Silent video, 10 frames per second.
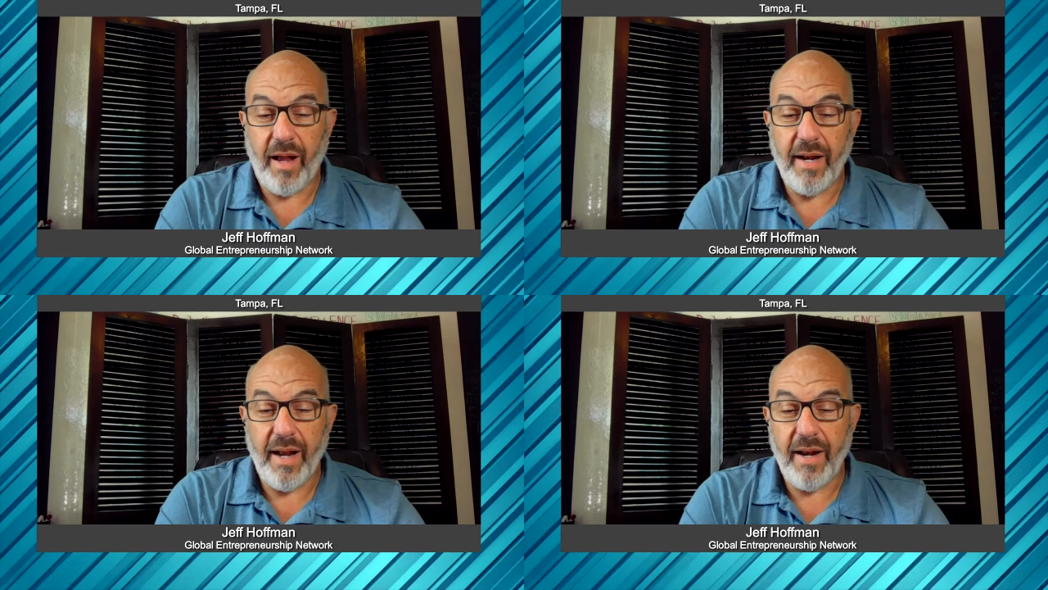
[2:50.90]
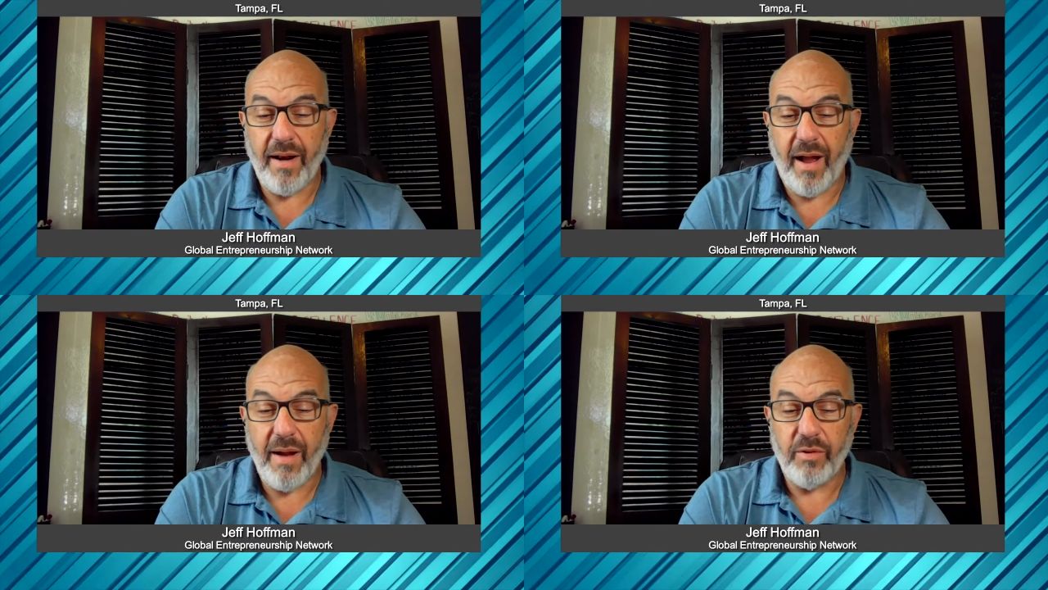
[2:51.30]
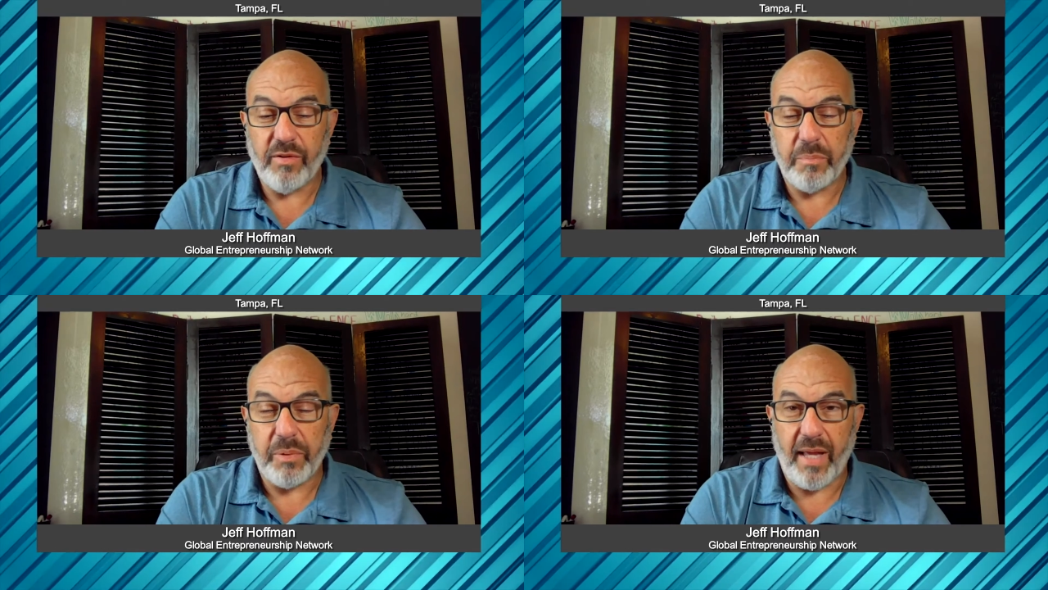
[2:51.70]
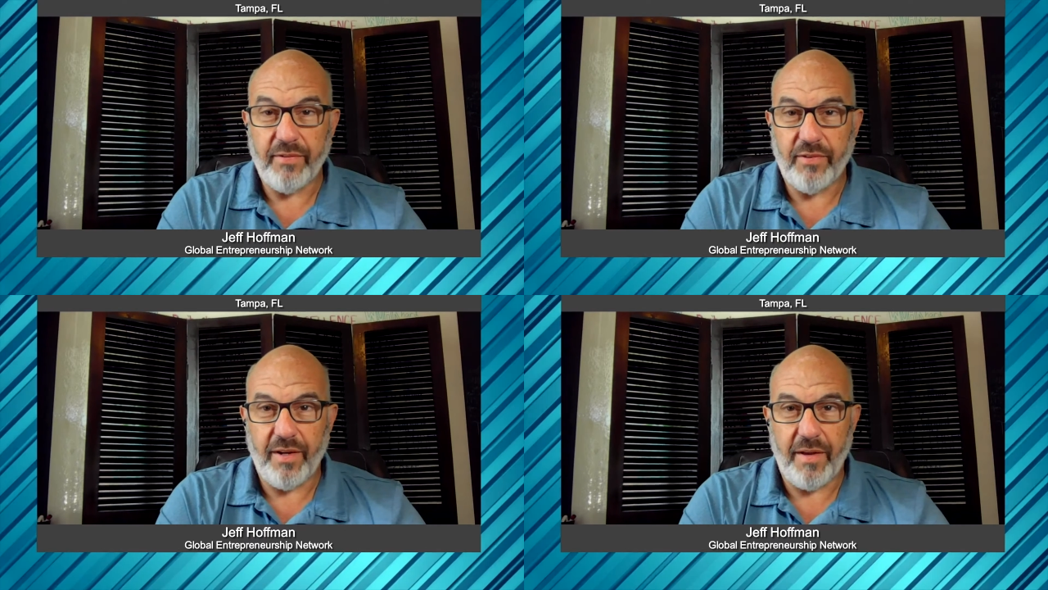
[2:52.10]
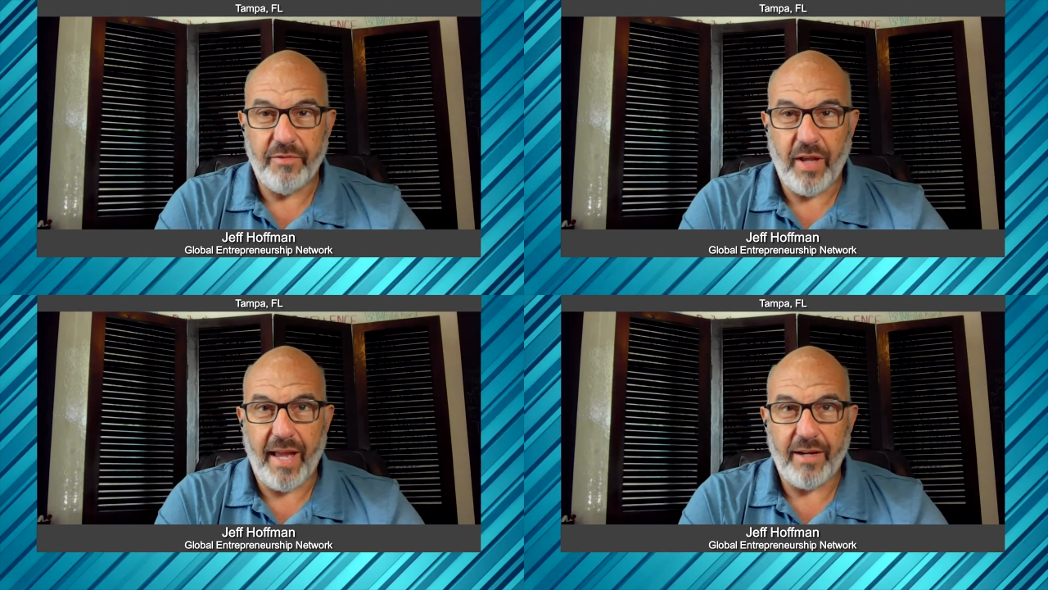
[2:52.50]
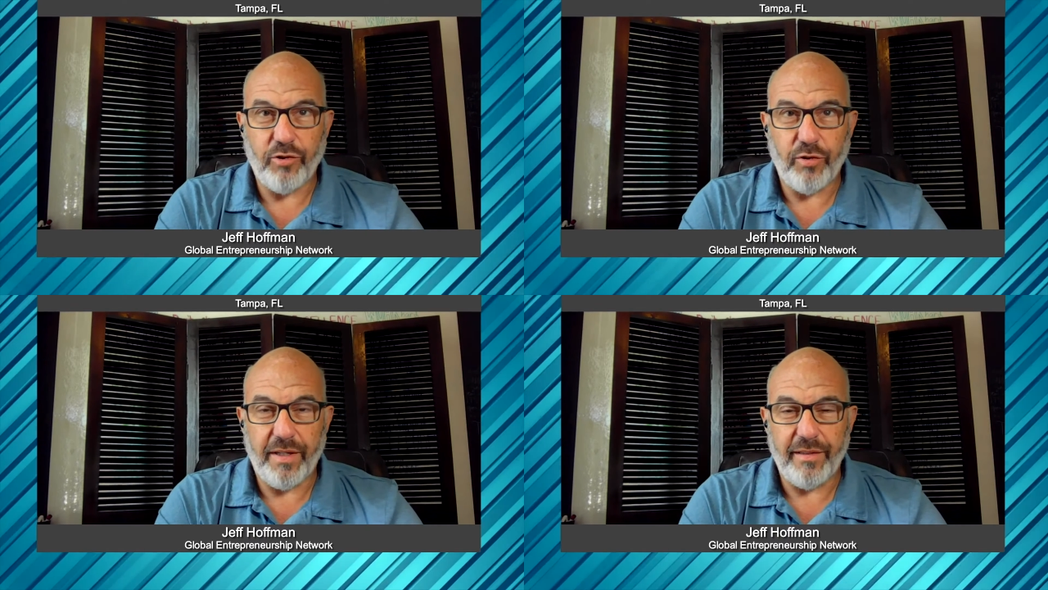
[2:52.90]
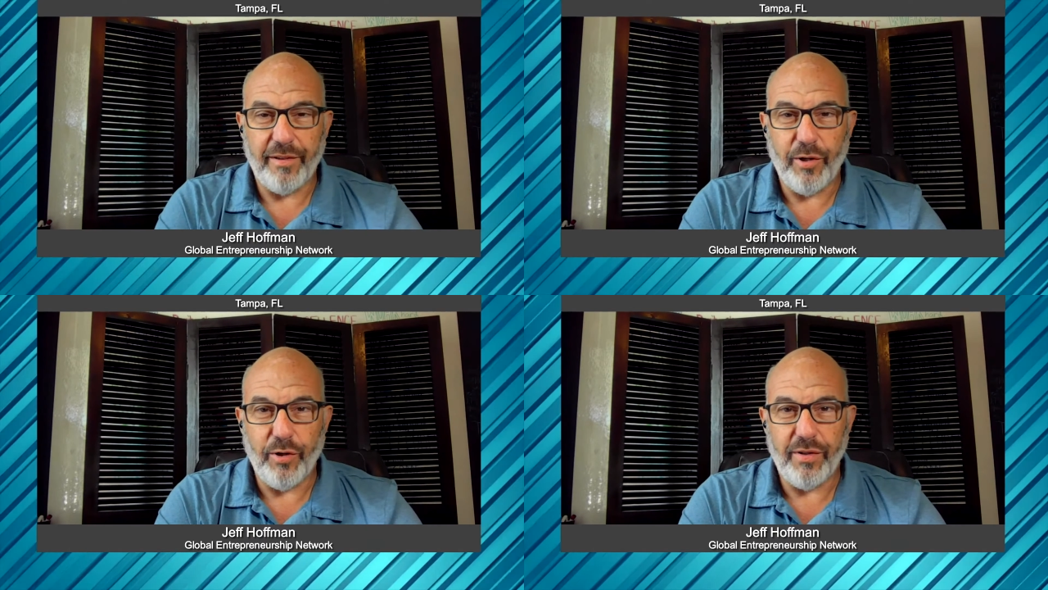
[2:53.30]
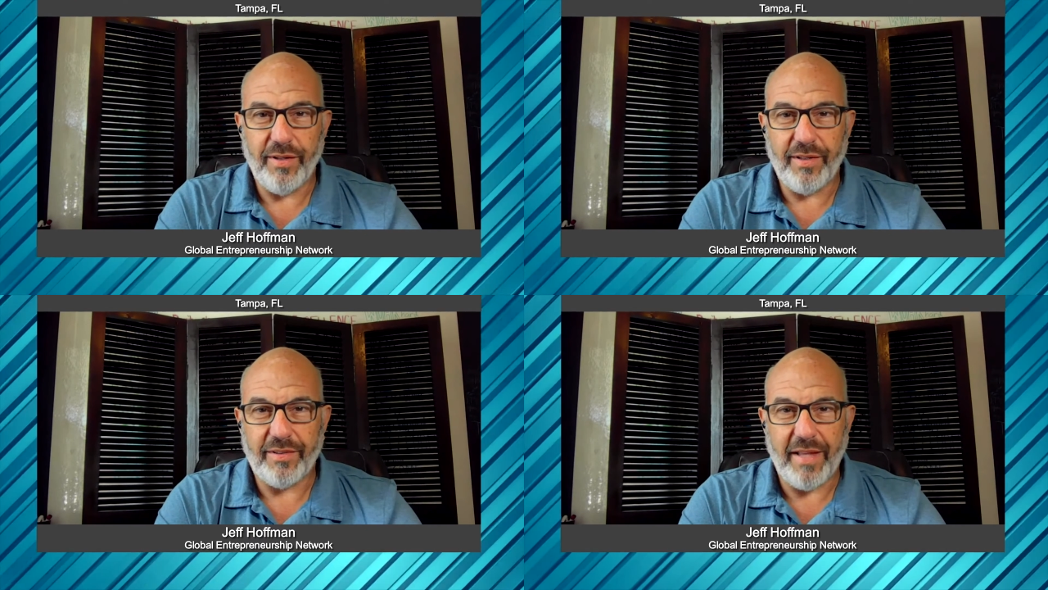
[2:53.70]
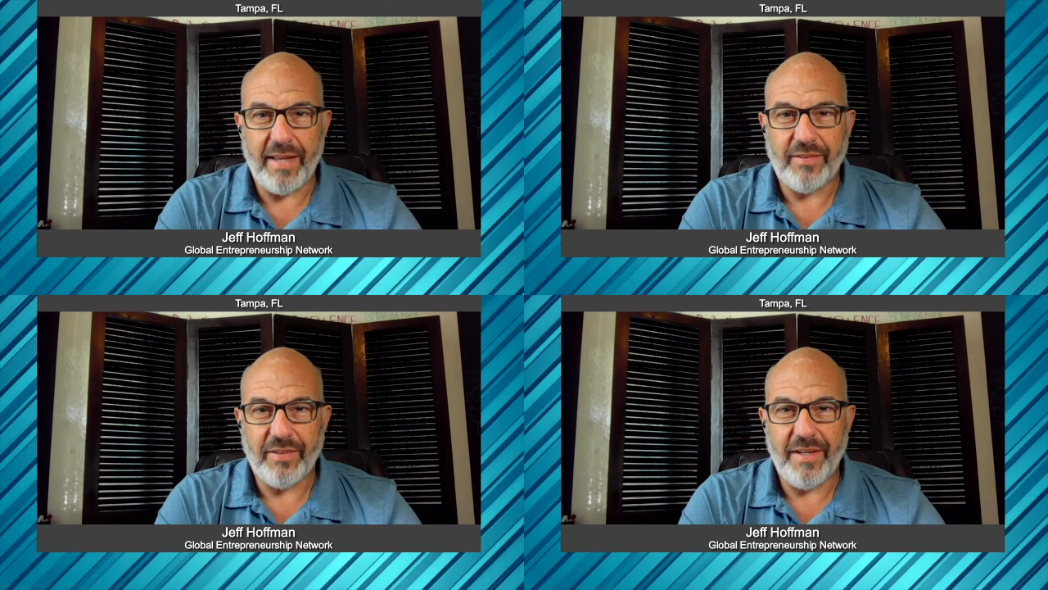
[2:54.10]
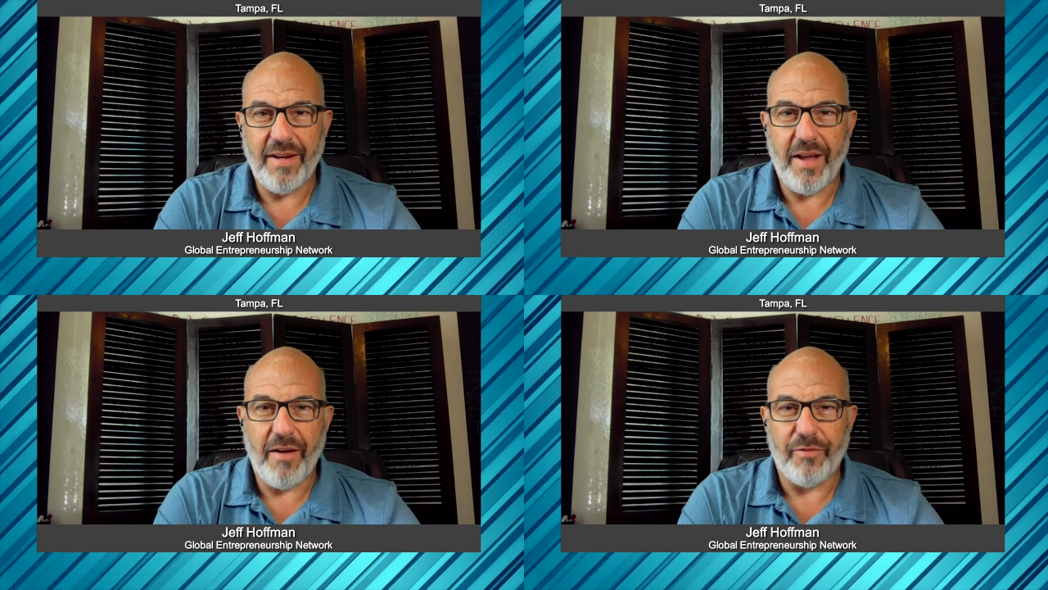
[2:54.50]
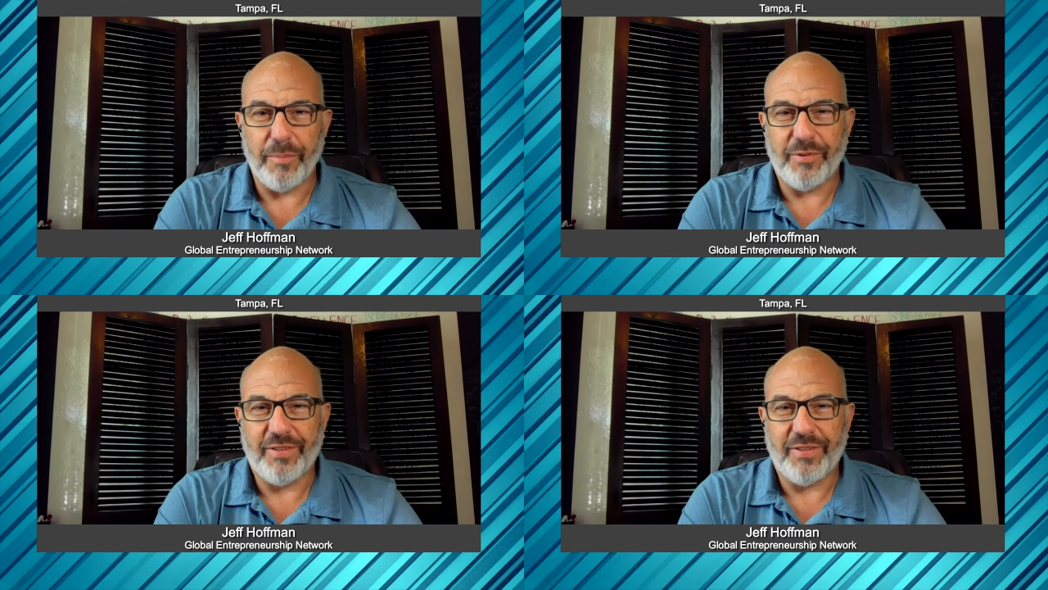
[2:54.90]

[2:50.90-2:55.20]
I, and I was blessed enough to actually learn this lesson uh, from